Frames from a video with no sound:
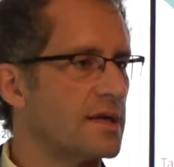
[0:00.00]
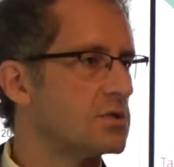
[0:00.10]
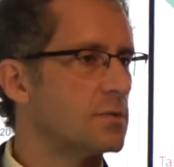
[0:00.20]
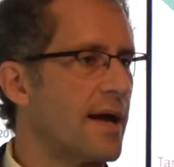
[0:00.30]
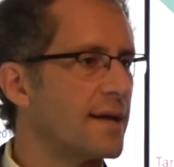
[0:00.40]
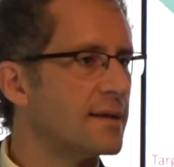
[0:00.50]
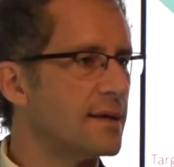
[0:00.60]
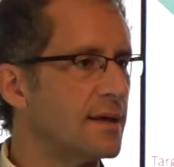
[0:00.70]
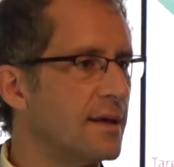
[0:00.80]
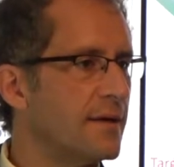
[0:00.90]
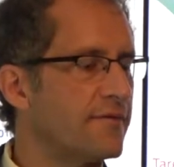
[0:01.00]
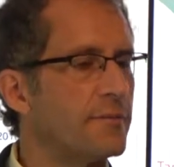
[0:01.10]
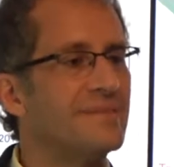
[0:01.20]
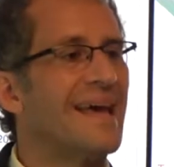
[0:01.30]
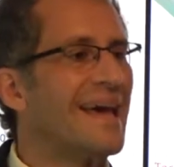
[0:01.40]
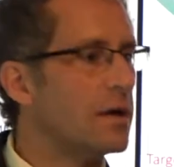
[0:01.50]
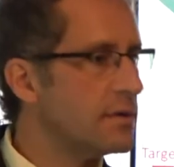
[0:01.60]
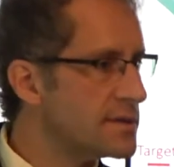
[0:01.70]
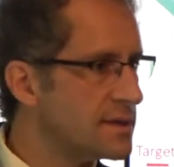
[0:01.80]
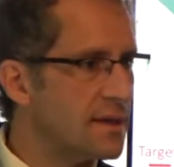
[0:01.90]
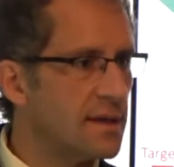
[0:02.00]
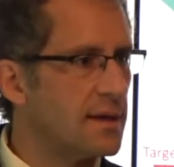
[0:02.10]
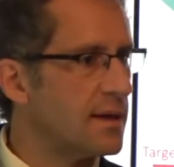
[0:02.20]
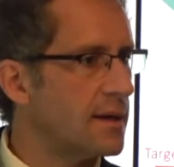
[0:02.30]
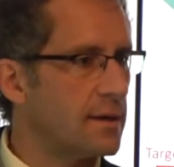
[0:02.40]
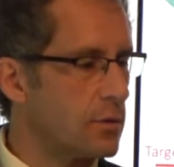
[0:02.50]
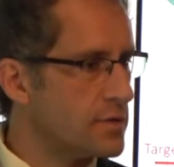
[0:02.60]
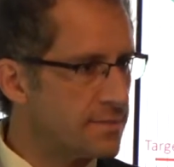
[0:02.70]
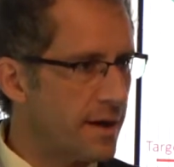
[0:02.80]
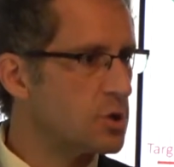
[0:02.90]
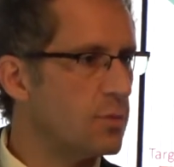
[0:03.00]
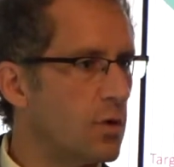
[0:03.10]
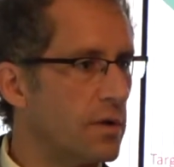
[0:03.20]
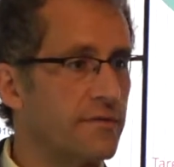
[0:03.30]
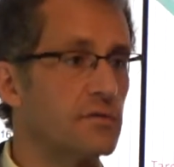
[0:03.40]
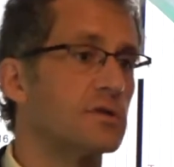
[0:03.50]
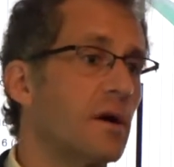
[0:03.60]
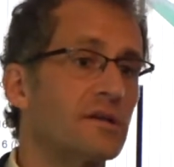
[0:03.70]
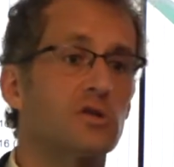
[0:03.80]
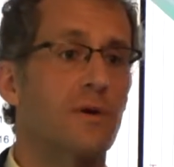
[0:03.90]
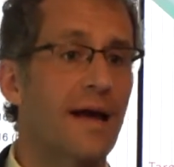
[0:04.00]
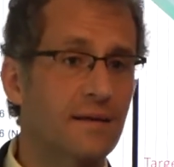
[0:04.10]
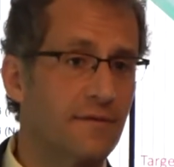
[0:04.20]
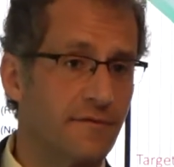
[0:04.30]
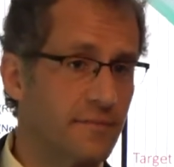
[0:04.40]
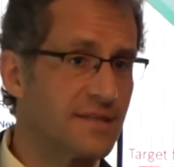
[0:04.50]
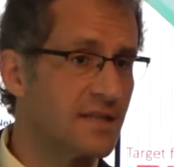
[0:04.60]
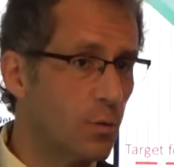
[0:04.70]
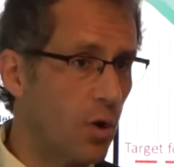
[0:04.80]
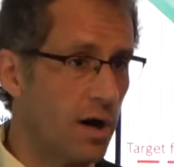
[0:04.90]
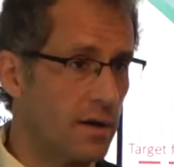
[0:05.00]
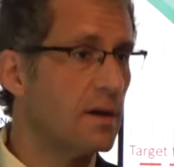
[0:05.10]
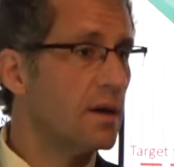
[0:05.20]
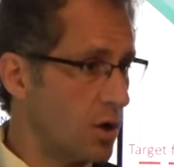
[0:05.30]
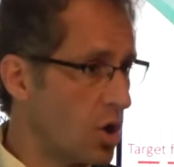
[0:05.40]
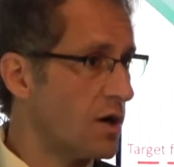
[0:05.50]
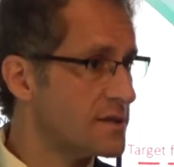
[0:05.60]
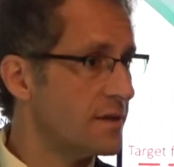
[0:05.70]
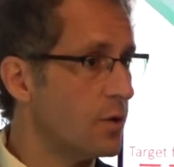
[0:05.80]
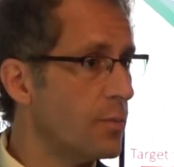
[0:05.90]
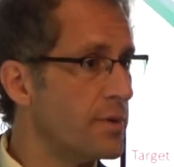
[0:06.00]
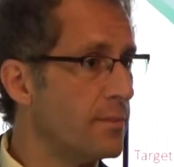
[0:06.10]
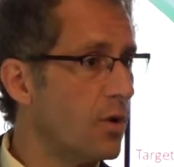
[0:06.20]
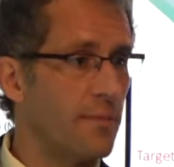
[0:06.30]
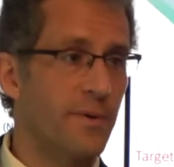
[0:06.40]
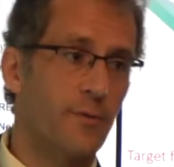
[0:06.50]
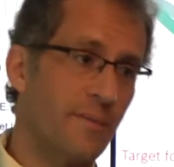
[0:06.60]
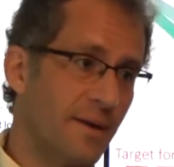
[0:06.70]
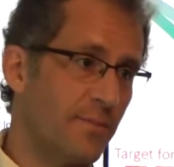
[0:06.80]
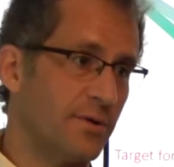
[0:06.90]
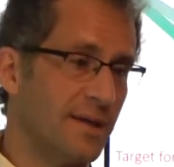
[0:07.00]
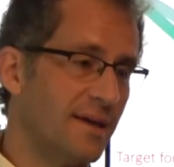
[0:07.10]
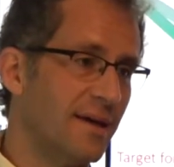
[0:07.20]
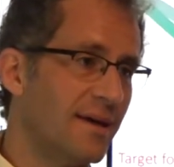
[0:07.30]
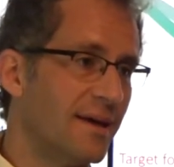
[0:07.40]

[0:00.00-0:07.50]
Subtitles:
extracting from tails, there is much more. If you start extracting from seawater, it costs a little bit more. But remember, the